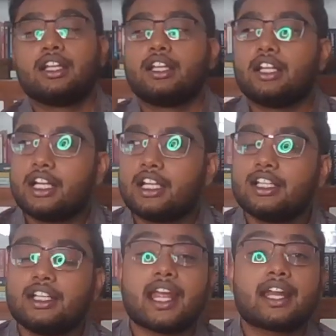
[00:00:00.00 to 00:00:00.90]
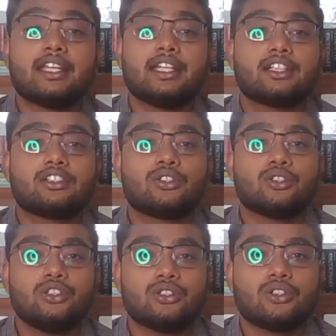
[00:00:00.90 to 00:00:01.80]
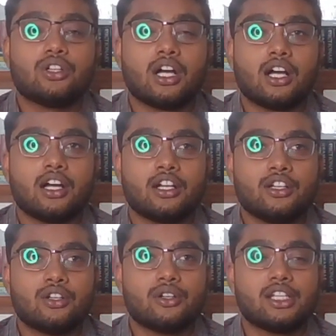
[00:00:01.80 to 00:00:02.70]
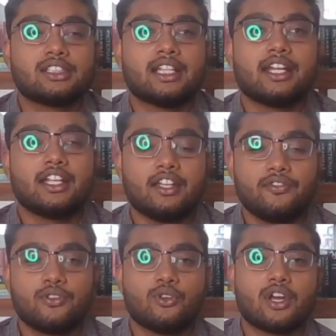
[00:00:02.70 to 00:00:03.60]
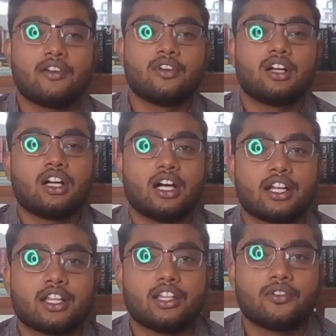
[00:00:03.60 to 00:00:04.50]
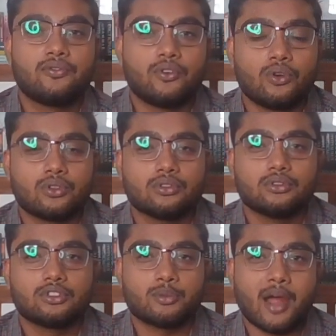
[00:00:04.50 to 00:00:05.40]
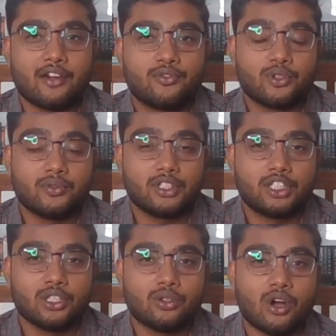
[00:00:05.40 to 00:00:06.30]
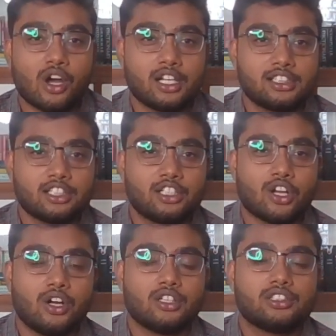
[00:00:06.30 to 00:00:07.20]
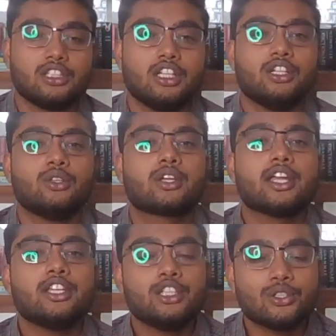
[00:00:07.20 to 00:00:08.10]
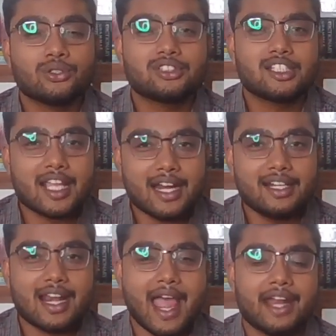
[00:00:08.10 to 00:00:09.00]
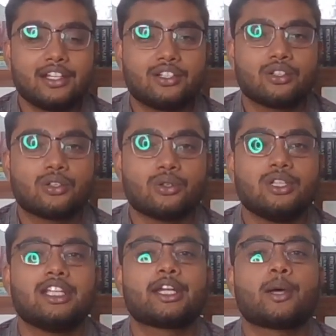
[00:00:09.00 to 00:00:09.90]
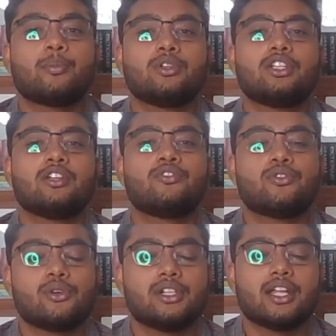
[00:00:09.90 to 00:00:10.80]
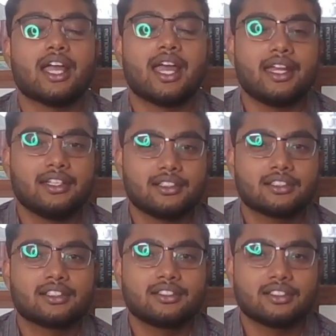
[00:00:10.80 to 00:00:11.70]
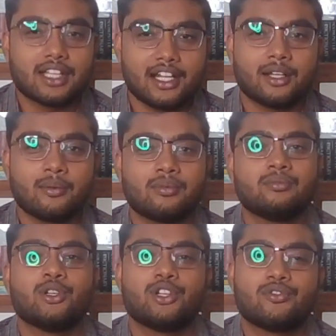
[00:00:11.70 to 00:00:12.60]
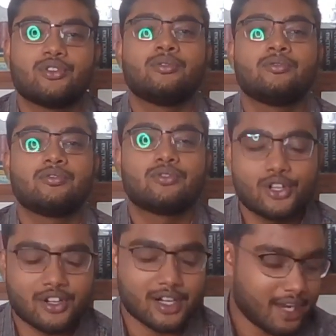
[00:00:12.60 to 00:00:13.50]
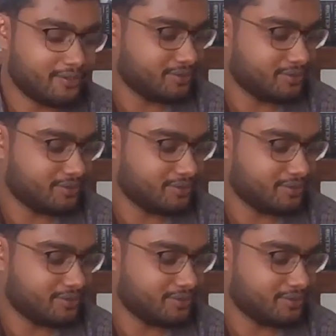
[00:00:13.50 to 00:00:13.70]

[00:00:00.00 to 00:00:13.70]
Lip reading: Another technique to do is that if you have another smartphone with you, or else a torch, you can use that light to lit up the food and get a beautiful photograph.